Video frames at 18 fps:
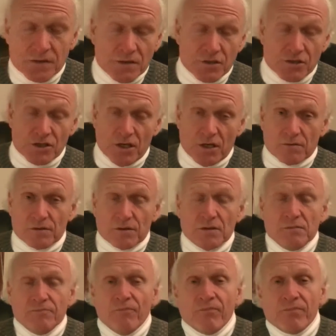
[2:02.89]
in
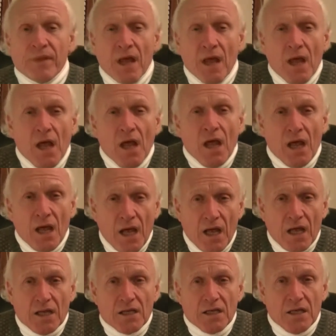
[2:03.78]
general,
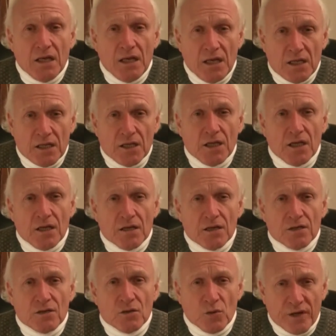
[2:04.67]
and in
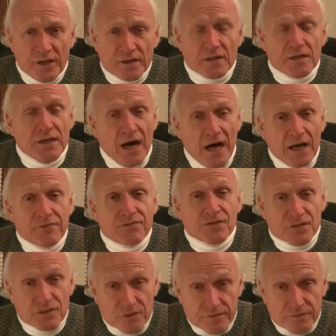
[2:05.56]
doing the
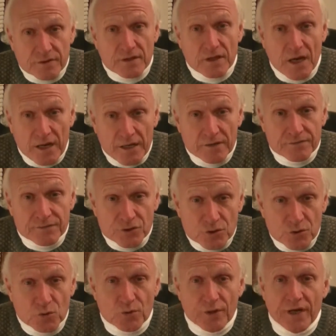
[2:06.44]
DiveSilver line of
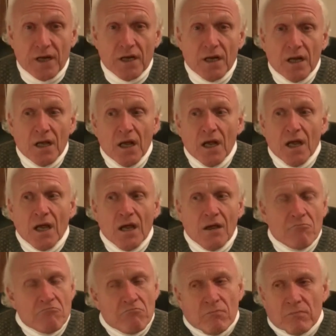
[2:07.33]
jewelry.
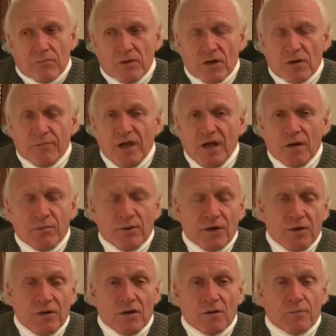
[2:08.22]
There may
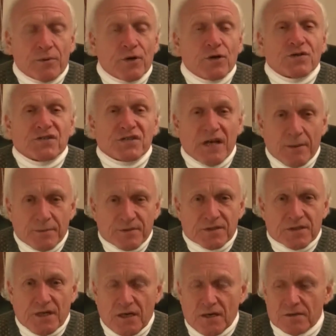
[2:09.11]
be a
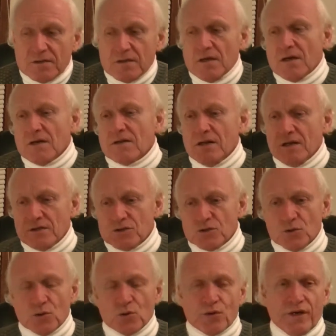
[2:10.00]
perception out there that
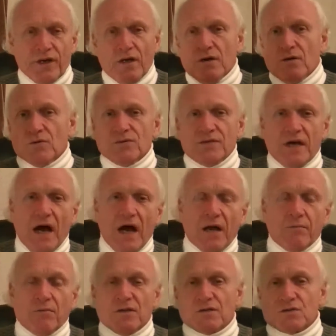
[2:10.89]
jewelry,
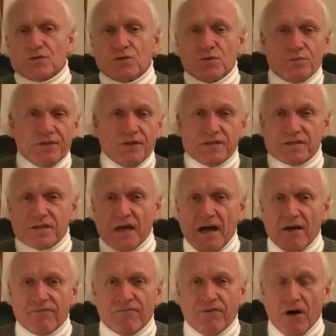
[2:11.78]
diamonds, rubies,
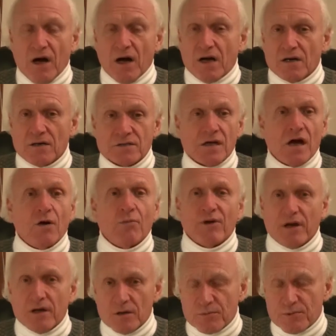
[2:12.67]
sapphires, how am
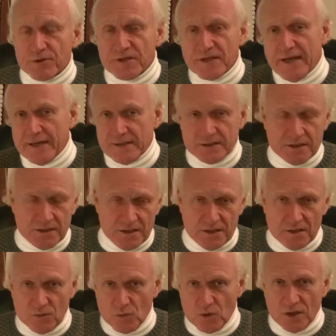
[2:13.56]
I going to protect
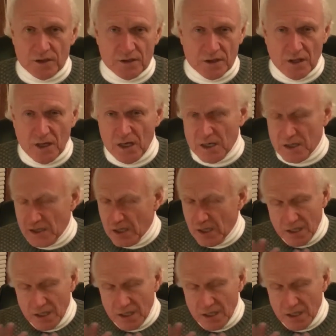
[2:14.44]
it and whatnot.